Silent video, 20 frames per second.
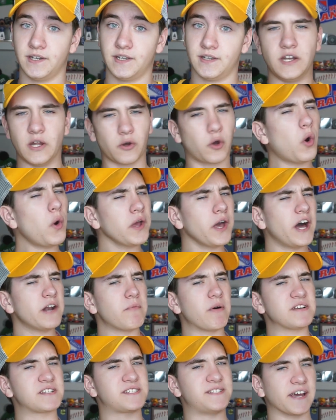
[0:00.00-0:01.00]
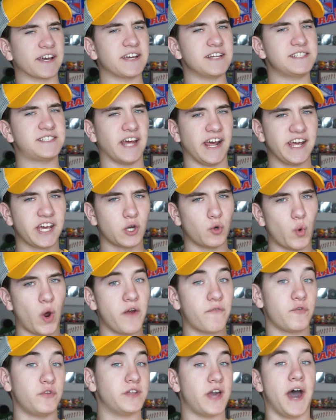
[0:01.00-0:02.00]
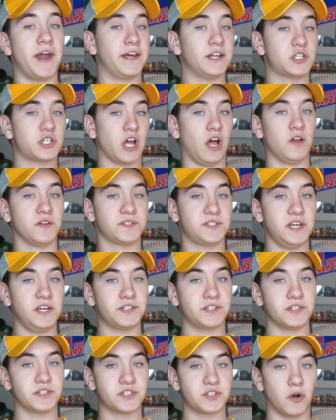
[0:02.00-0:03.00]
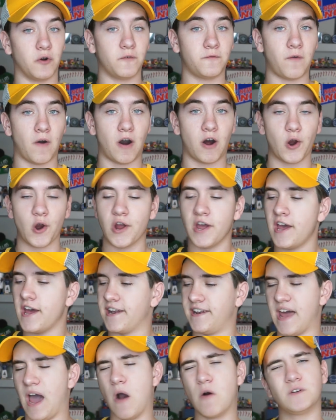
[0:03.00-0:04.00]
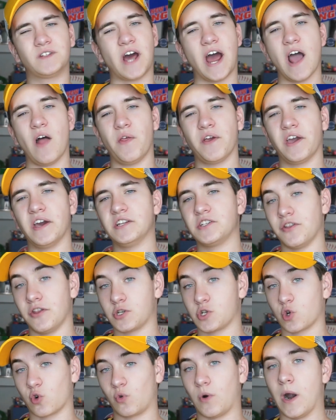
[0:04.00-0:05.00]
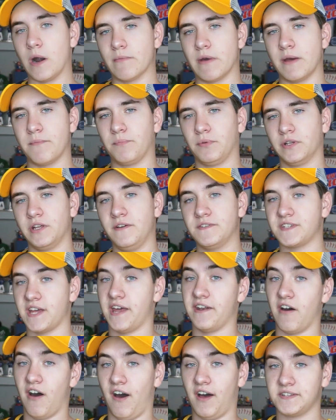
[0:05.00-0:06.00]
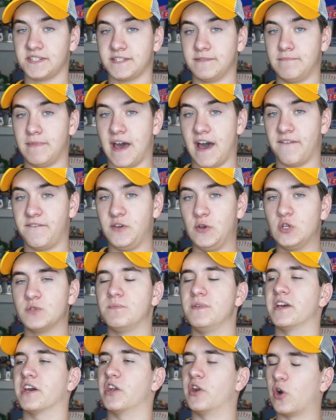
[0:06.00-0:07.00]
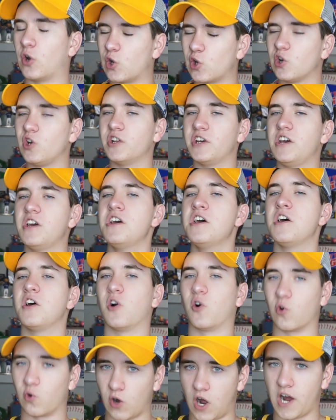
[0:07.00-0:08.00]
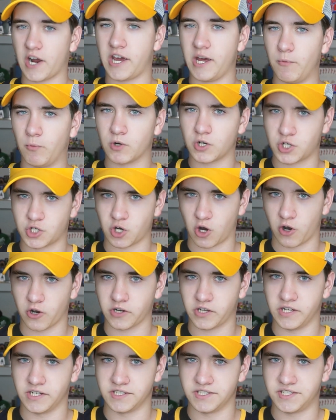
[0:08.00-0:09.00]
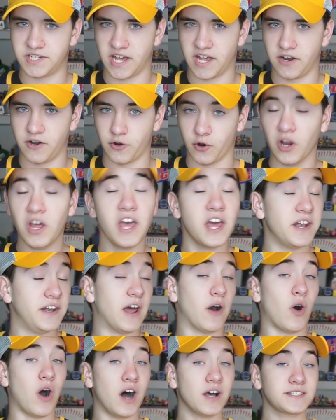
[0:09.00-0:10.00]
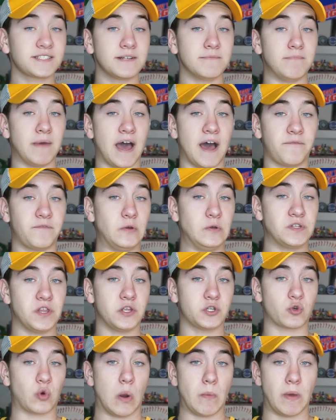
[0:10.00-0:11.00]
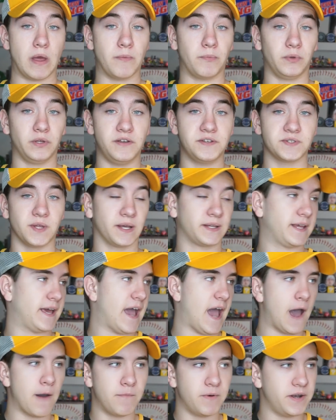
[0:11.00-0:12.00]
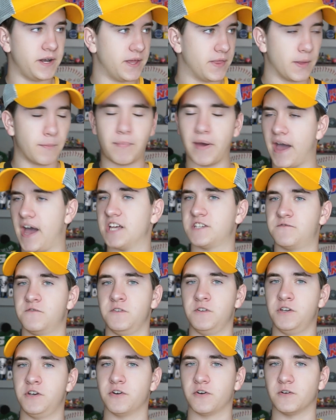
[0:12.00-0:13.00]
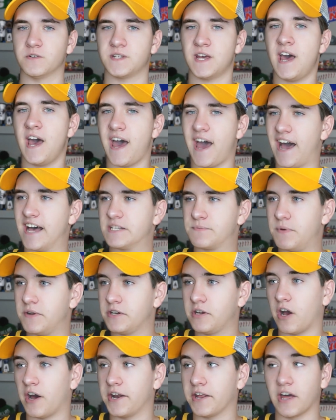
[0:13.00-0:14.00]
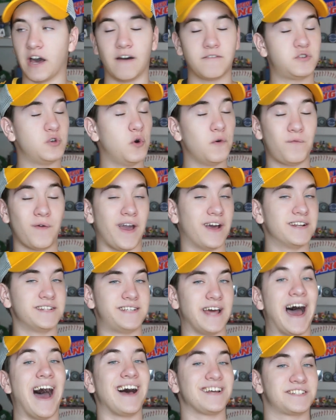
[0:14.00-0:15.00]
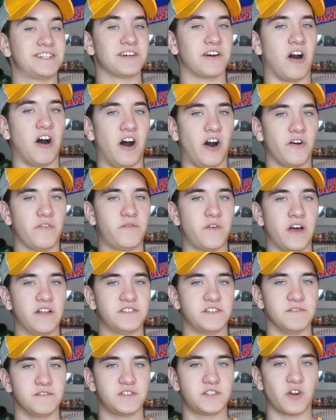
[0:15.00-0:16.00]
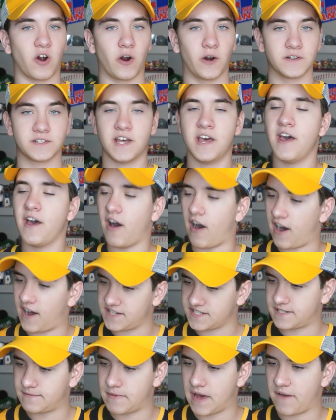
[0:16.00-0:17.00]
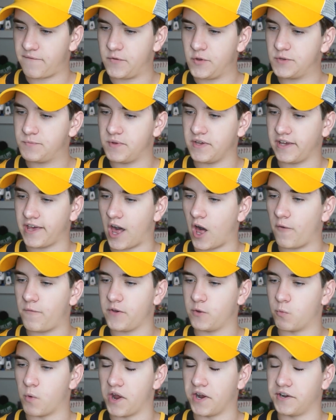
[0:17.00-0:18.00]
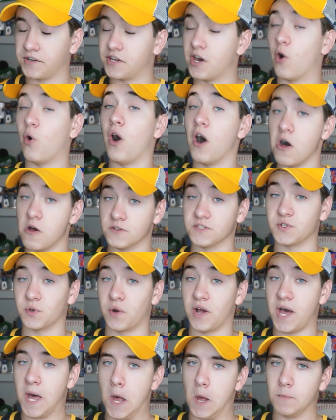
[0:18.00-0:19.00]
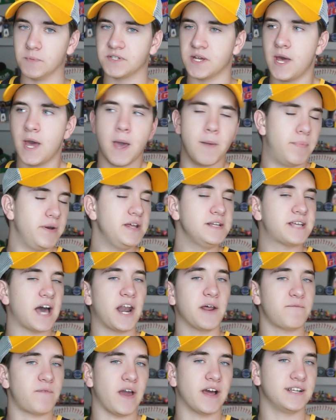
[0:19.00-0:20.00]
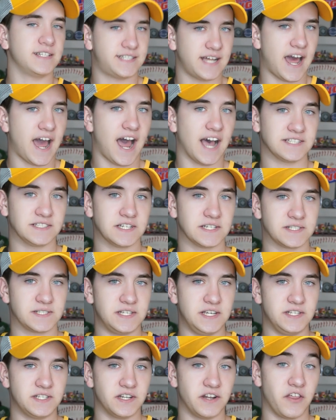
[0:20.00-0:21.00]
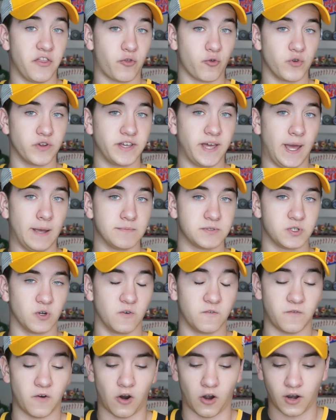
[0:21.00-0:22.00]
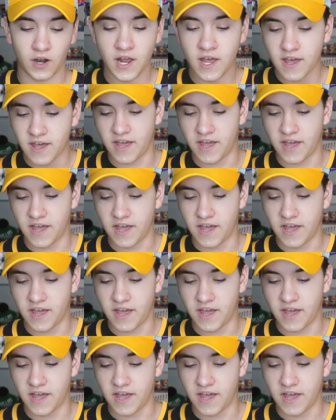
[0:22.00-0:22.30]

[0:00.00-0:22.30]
Now going on to my second takeaway for the NHL season so far, now dialing into the Toronto Maple Leafs and Auston Matthews being an early Rocket Richard contender. Now Auston Matthews and the Toronto Maple Leafs, like they have been in the past few years, has been gunning off to a fantastic offensive start. Auston Matthews being healthy and ready to go also helps, but he's had a fantastic season in three games so far.